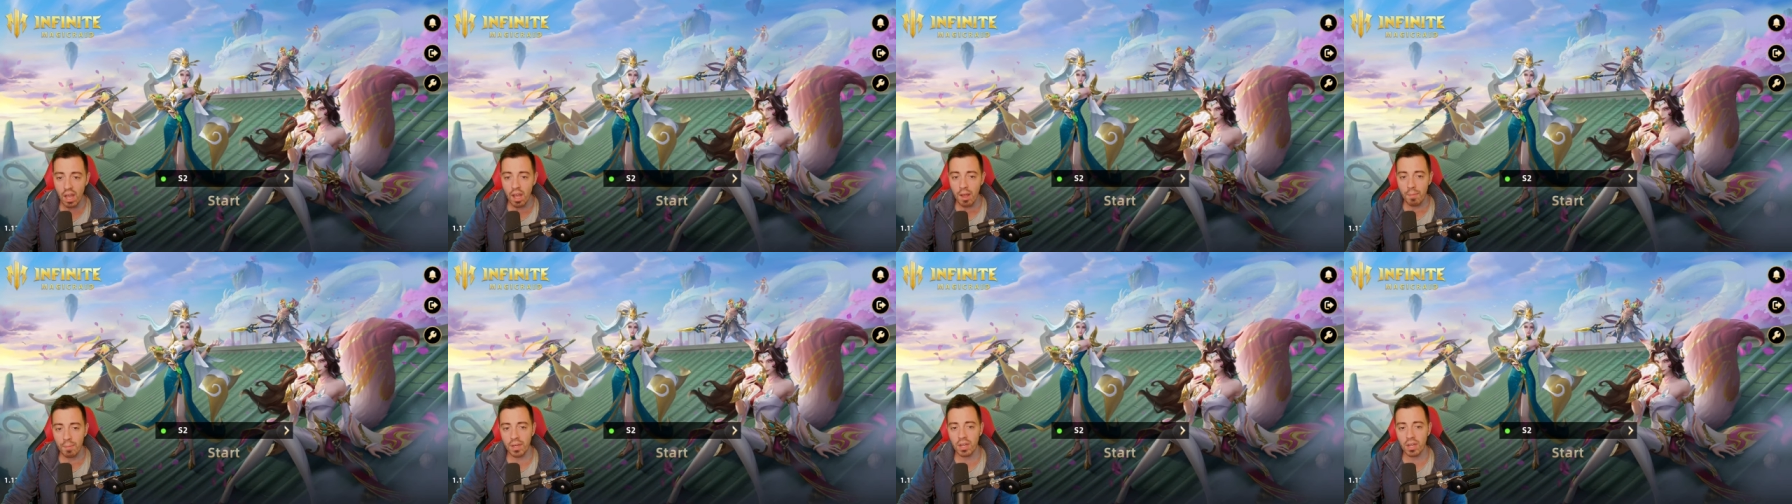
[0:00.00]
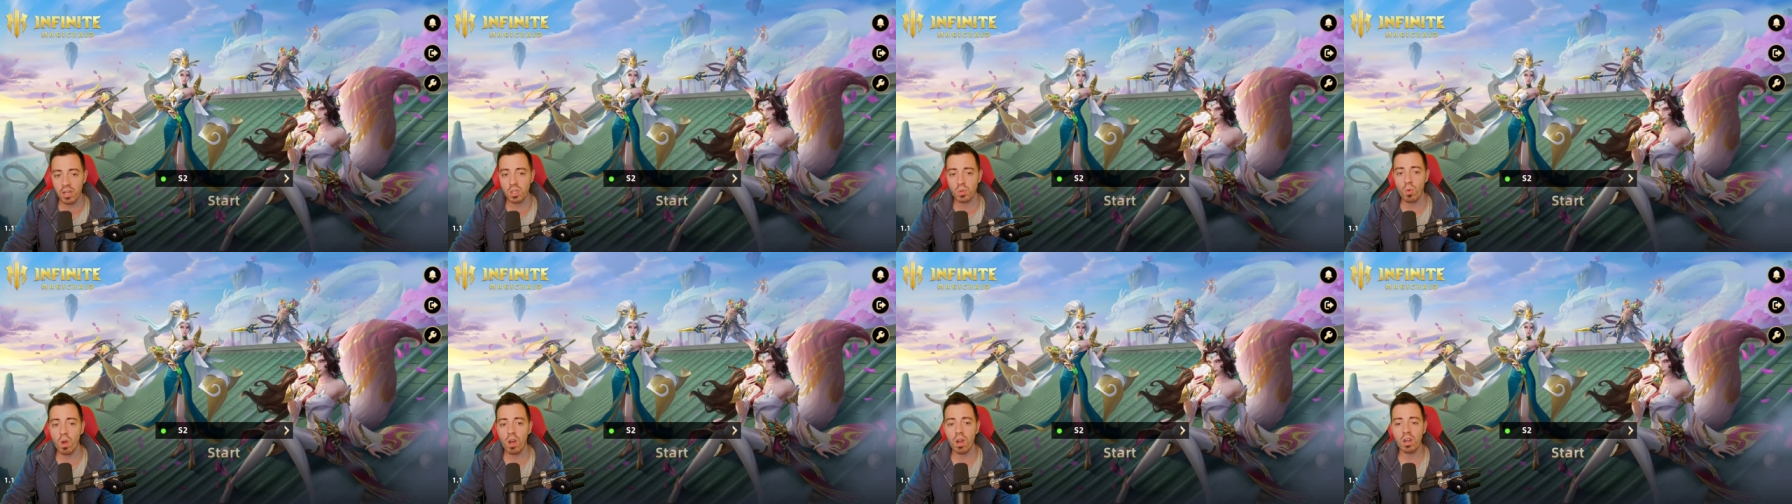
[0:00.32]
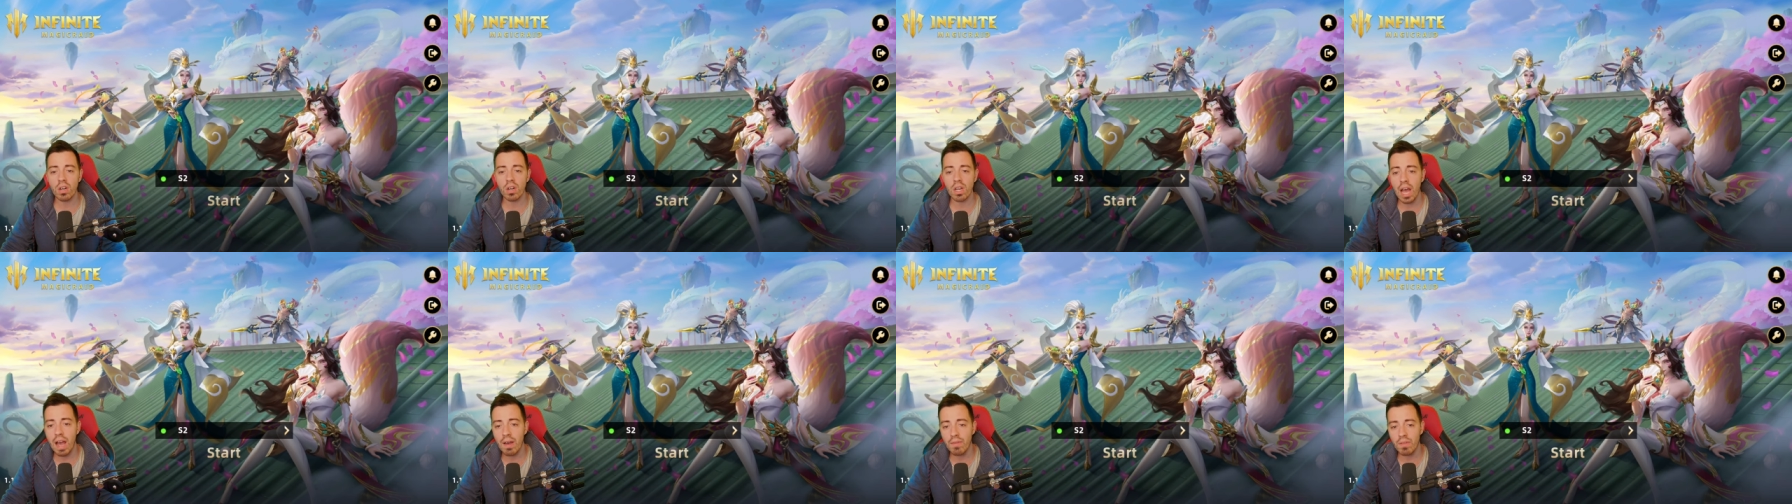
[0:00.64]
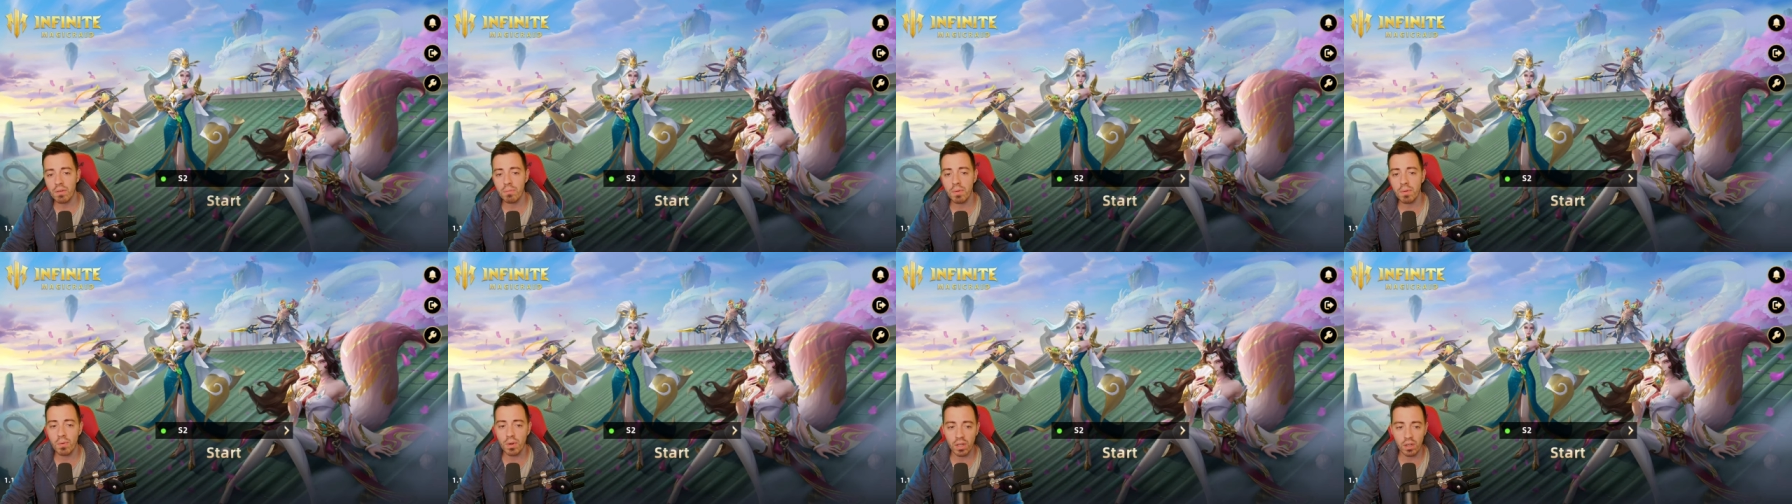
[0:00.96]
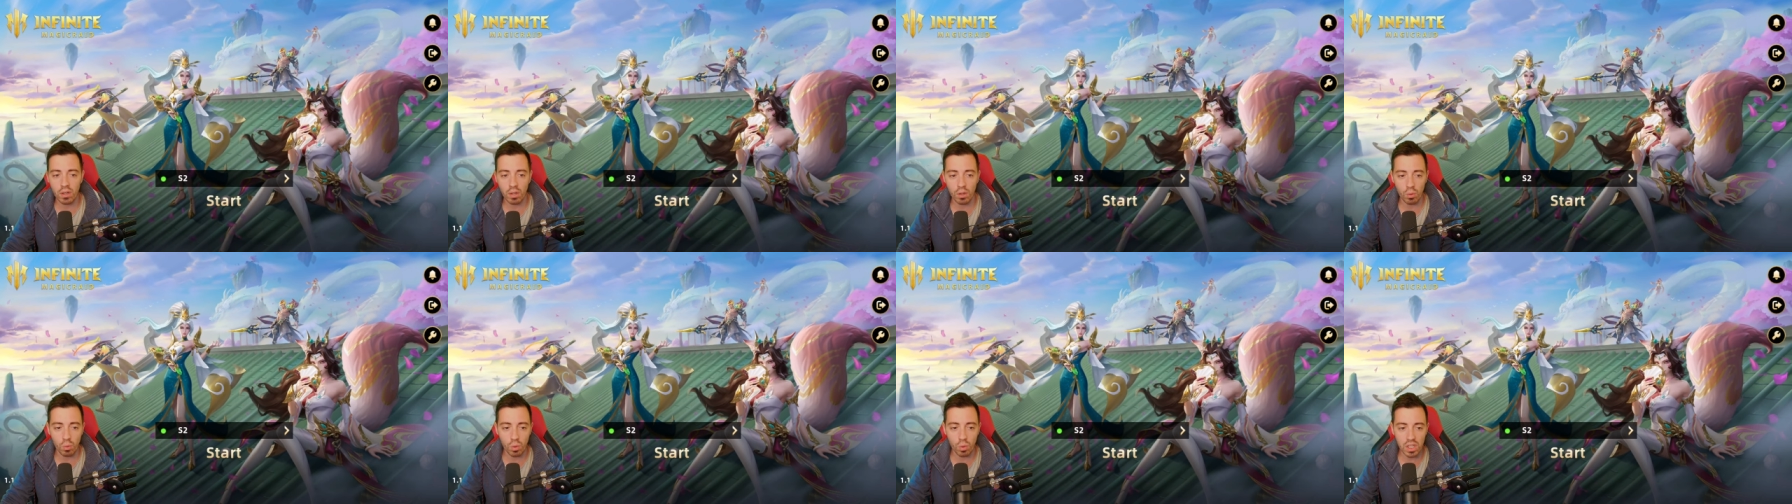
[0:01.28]
because we are gonna have the
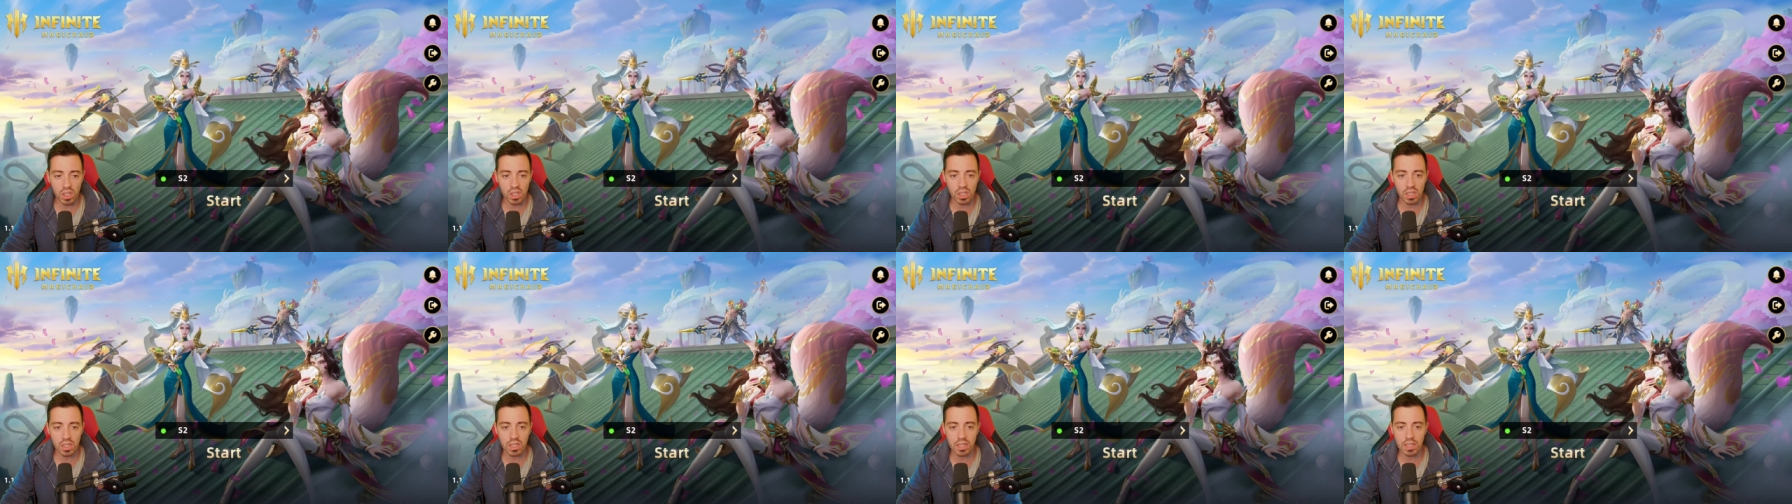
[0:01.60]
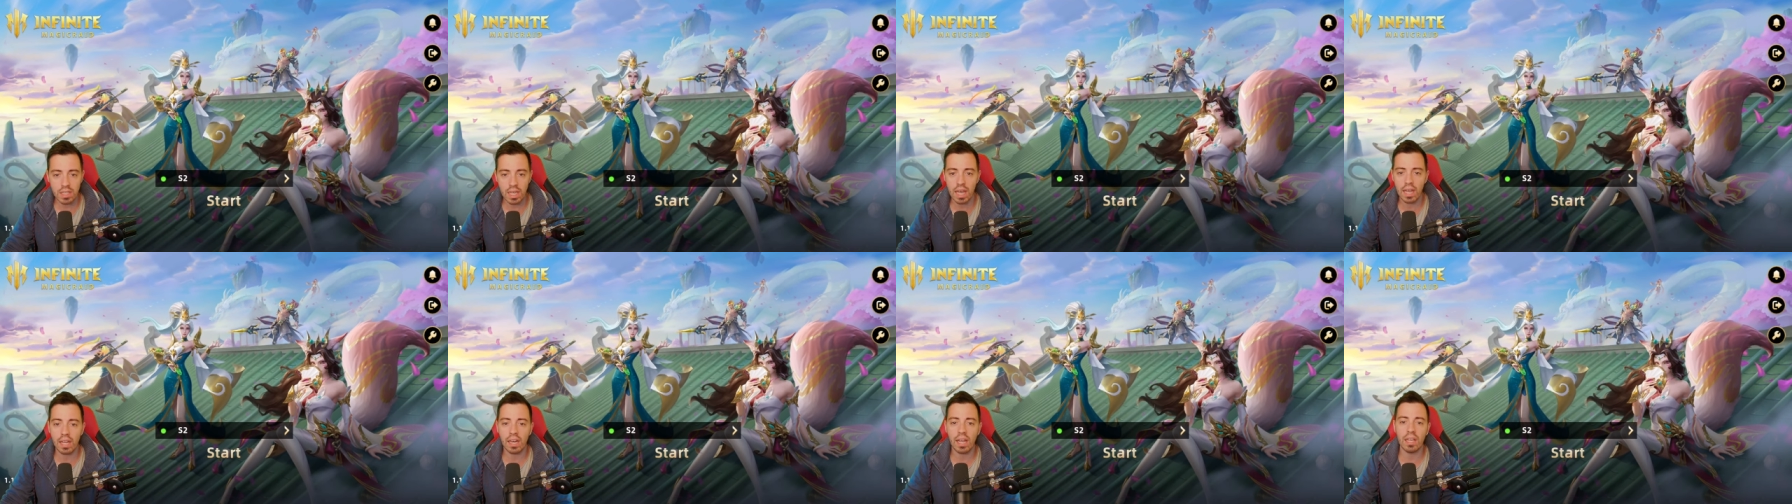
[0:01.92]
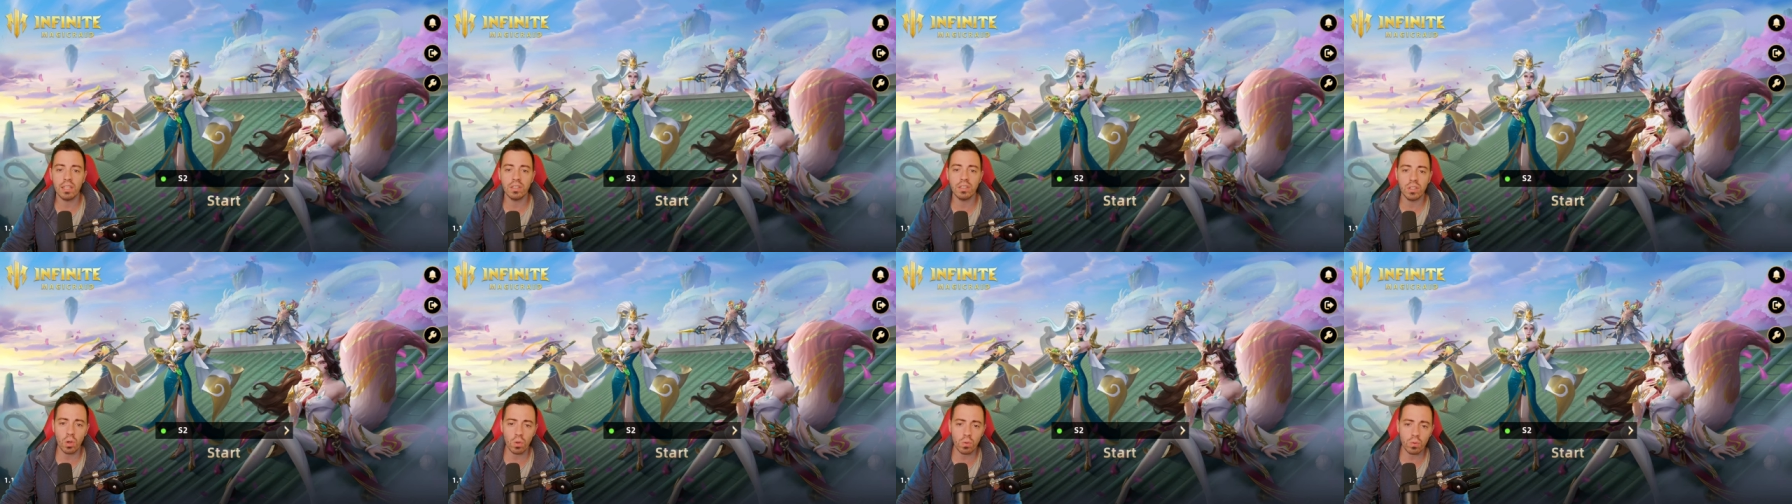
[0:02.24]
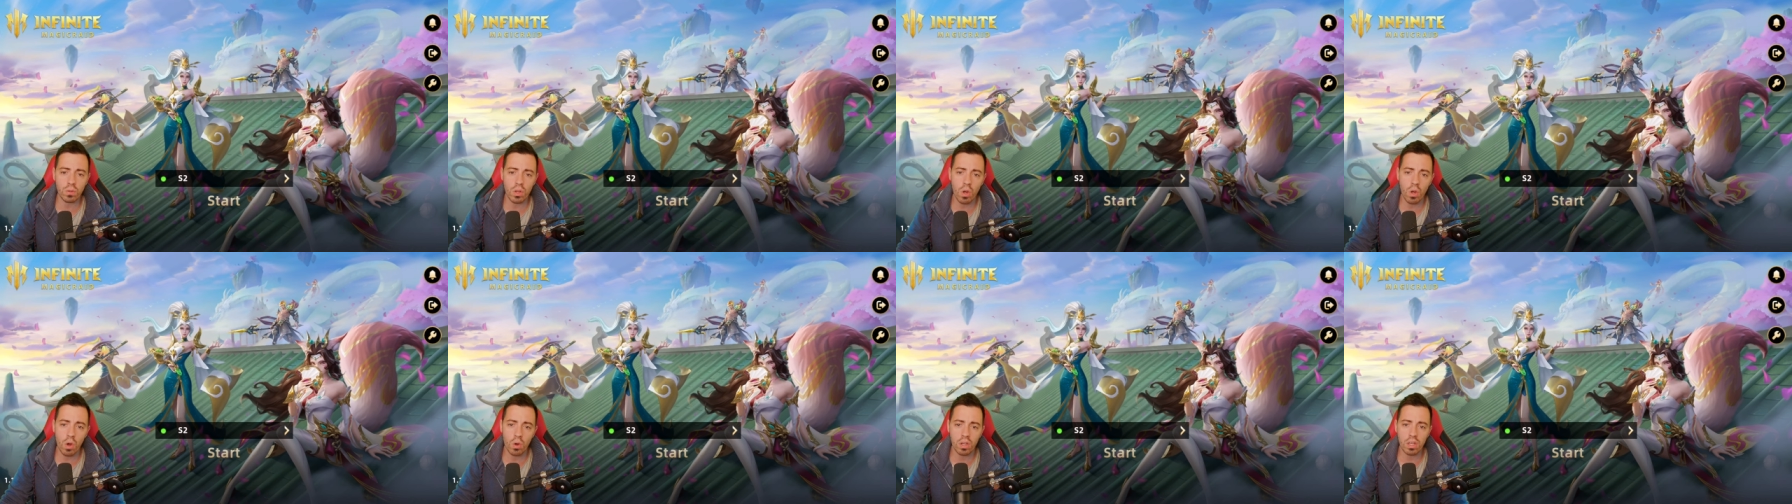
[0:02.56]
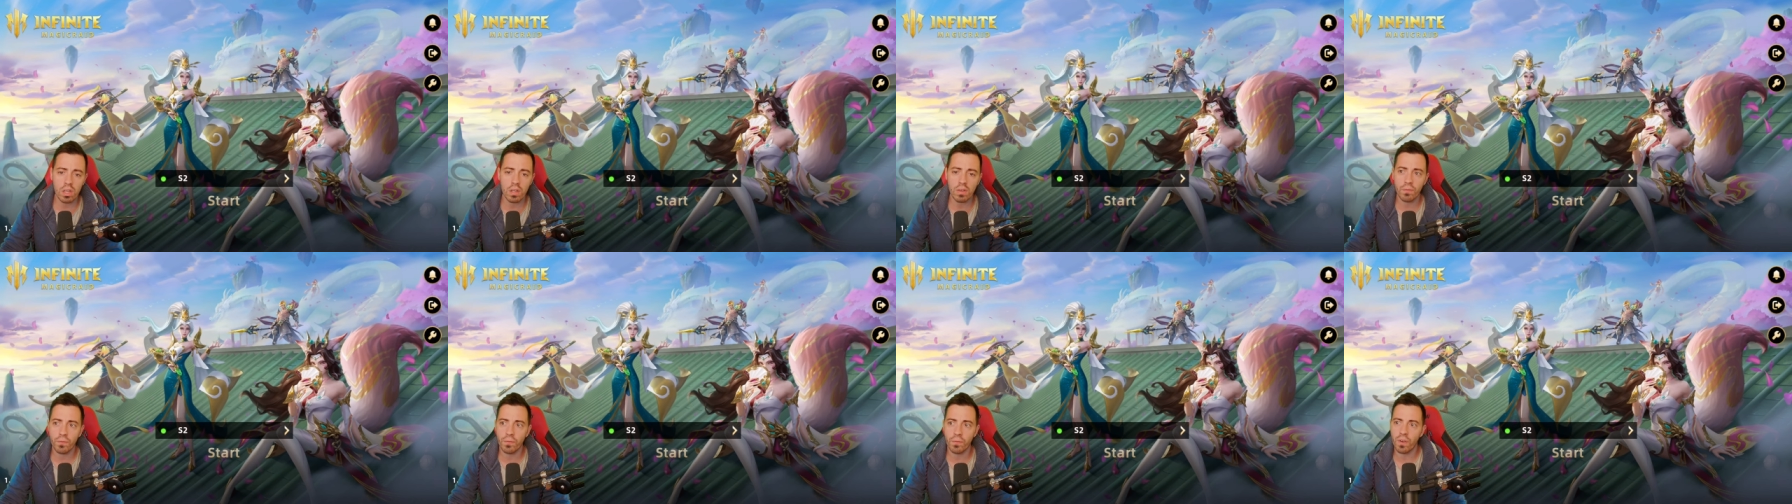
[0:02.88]
Miracle Wishes and I don't know
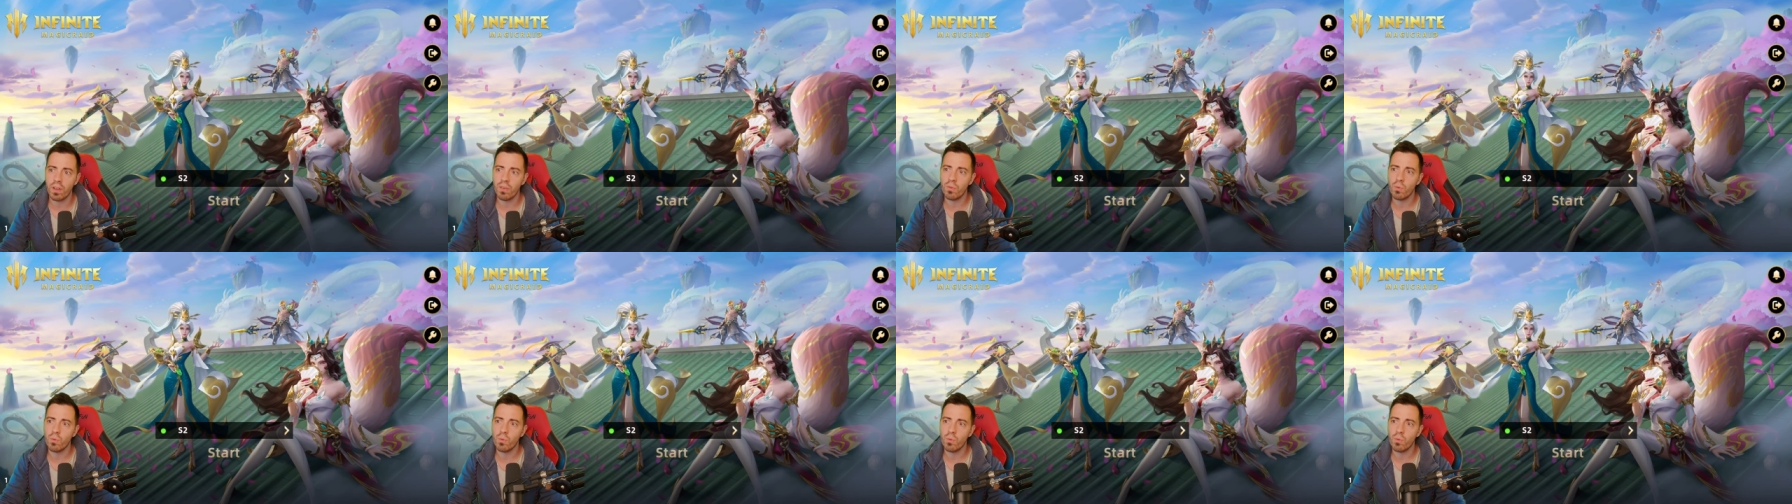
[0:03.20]
if uh,